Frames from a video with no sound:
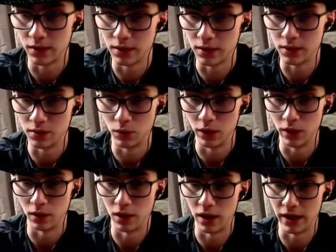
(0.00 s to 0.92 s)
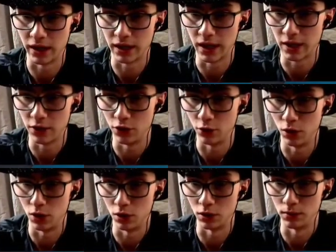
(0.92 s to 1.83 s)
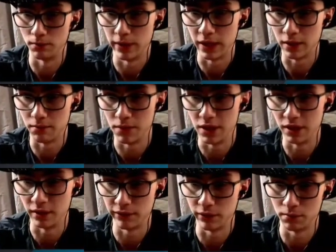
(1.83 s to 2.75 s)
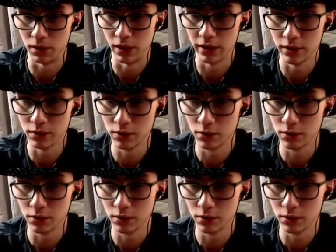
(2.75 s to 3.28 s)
is where I can no longer make meaningful plays